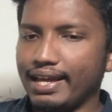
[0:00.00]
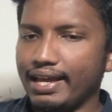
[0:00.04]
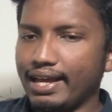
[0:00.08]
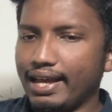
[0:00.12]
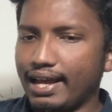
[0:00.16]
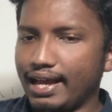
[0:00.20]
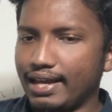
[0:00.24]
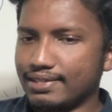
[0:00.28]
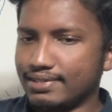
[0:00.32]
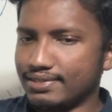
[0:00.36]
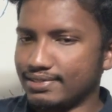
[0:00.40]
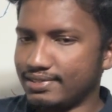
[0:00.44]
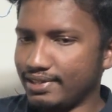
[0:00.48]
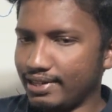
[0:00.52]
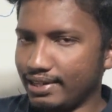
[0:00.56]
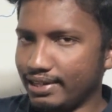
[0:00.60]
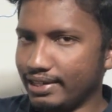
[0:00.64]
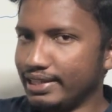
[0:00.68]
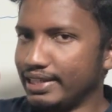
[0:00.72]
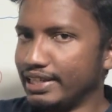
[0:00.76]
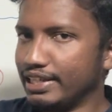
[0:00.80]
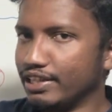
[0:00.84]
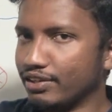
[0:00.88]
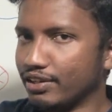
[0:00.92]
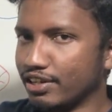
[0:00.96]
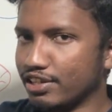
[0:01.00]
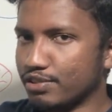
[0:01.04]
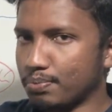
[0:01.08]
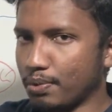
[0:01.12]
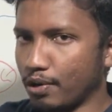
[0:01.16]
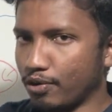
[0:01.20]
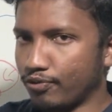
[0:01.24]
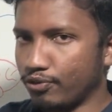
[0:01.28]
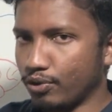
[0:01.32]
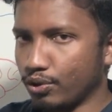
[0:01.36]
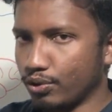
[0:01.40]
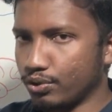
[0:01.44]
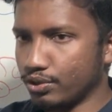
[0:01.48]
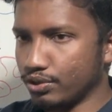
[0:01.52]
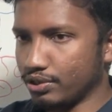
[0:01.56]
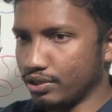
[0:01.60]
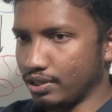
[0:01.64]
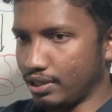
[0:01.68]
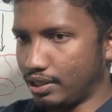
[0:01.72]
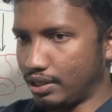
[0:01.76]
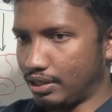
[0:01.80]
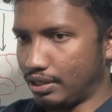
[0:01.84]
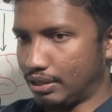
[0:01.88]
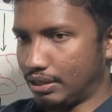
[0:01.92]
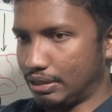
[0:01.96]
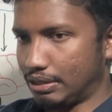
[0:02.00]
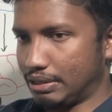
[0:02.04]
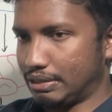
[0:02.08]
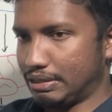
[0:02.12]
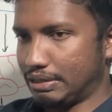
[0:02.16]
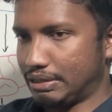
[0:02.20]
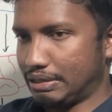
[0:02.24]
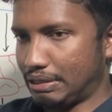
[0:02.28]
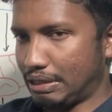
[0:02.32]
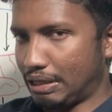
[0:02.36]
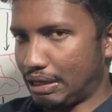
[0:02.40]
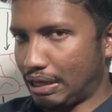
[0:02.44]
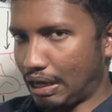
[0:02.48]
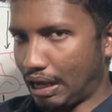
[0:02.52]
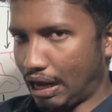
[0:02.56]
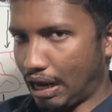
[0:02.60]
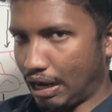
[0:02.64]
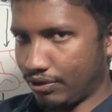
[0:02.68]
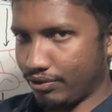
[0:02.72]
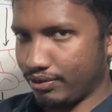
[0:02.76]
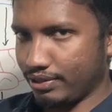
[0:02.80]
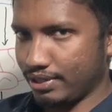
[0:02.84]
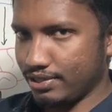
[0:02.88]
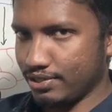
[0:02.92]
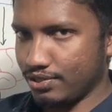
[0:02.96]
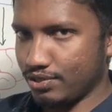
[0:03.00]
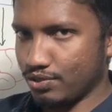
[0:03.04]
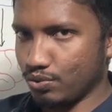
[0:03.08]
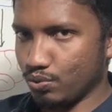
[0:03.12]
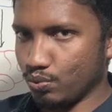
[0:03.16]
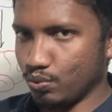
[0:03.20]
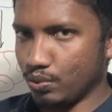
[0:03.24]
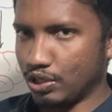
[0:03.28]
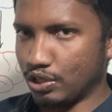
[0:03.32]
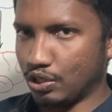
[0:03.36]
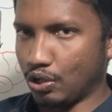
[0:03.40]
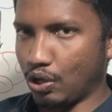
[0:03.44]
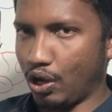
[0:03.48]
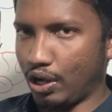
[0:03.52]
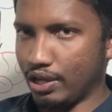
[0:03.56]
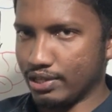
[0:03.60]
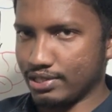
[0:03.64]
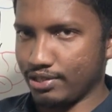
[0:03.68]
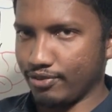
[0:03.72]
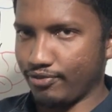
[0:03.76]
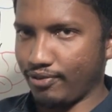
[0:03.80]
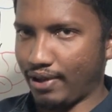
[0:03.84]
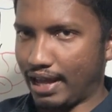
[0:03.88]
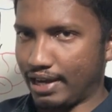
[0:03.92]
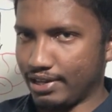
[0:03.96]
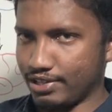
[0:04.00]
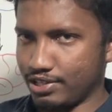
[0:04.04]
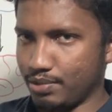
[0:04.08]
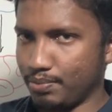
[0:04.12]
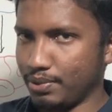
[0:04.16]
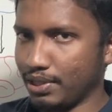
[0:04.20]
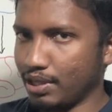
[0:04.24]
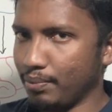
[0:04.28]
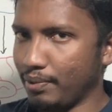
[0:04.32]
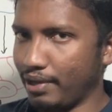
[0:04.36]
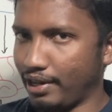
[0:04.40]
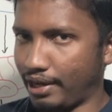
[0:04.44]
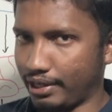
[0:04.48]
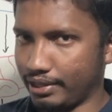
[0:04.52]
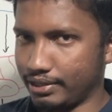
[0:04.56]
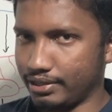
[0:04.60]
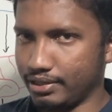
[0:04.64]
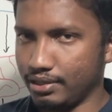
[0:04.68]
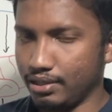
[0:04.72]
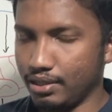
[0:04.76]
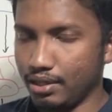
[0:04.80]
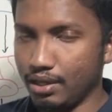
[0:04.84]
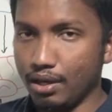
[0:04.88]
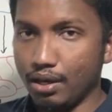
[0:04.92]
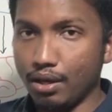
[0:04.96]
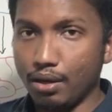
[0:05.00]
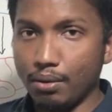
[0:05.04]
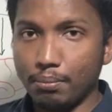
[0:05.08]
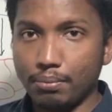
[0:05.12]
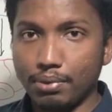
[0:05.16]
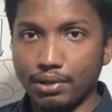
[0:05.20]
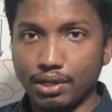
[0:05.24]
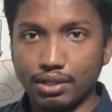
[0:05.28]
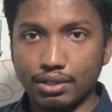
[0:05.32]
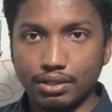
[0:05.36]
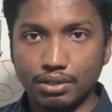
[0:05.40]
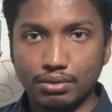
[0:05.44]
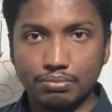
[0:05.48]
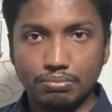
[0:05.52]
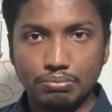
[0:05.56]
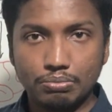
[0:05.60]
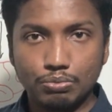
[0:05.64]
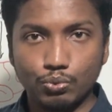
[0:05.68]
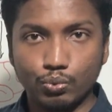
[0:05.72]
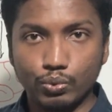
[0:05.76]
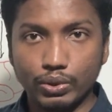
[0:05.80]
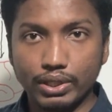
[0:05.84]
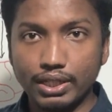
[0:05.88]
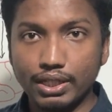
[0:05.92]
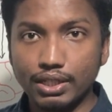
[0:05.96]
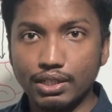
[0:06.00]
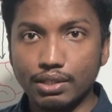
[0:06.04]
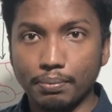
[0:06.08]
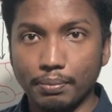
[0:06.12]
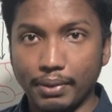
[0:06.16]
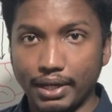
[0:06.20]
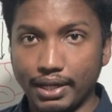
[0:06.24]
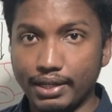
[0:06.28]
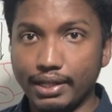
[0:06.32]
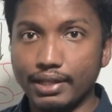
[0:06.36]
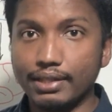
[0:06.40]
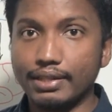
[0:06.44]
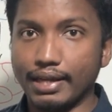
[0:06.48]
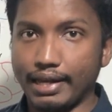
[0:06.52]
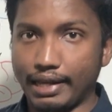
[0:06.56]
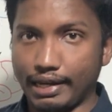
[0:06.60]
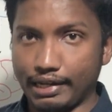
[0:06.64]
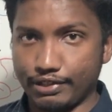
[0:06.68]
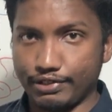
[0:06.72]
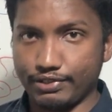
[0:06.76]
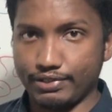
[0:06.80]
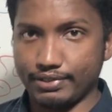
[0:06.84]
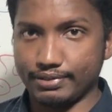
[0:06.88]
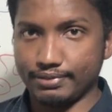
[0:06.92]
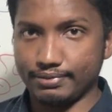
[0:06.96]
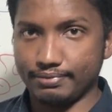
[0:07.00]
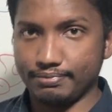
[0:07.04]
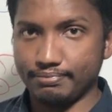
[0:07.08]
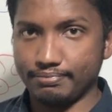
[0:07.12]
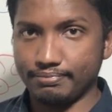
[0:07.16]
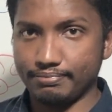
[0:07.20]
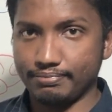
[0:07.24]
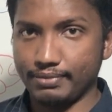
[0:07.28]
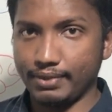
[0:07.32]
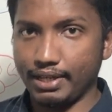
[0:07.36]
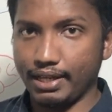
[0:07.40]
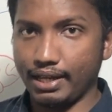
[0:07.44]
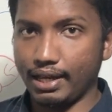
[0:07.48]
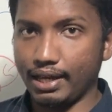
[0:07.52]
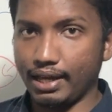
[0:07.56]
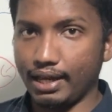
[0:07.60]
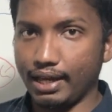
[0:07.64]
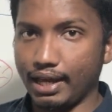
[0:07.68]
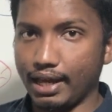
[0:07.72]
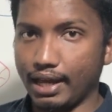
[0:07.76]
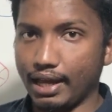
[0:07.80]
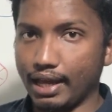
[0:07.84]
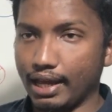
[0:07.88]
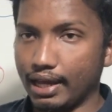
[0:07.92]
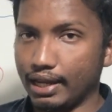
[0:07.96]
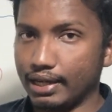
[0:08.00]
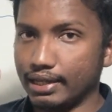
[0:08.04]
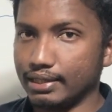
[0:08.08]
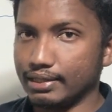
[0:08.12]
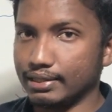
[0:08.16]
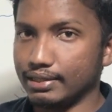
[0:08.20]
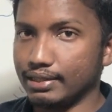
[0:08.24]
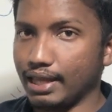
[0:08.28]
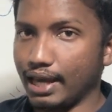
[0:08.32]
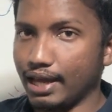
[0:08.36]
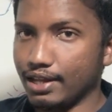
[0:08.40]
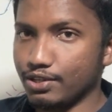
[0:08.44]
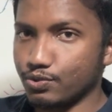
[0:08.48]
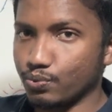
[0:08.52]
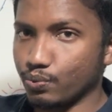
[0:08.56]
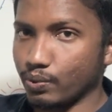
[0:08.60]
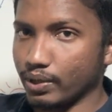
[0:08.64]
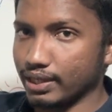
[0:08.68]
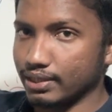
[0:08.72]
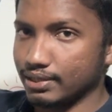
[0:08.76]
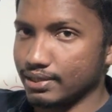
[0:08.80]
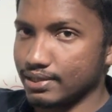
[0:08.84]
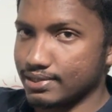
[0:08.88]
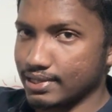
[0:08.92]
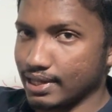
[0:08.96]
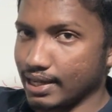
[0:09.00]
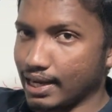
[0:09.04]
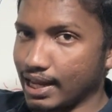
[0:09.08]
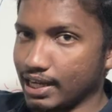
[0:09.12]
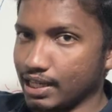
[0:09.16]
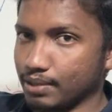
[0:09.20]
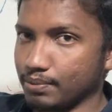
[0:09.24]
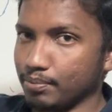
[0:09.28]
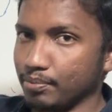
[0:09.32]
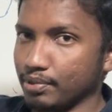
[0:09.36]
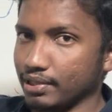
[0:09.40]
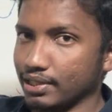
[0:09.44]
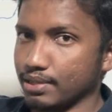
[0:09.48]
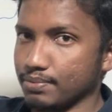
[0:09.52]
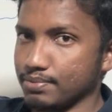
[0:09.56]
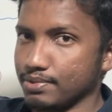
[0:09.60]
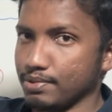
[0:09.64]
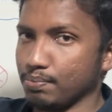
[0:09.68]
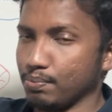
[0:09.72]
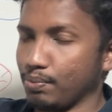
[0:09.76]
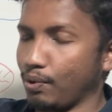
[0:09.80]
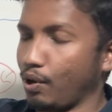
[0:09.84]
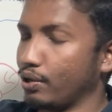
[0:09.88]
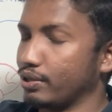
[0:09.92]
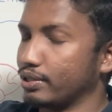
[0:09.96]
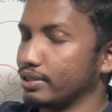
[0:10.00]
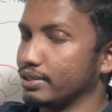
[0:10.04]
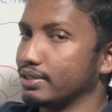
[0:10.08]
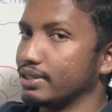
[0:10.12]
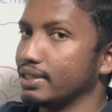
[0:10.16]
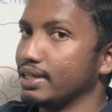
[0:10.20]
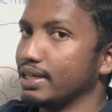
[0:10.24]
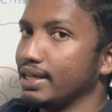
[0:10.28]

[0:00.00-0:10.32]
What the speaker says: As I said, increased blood flow to the arteries will cause the phallus to become erect. But we need to maintain the erection. And that's where this anatomy becomes important.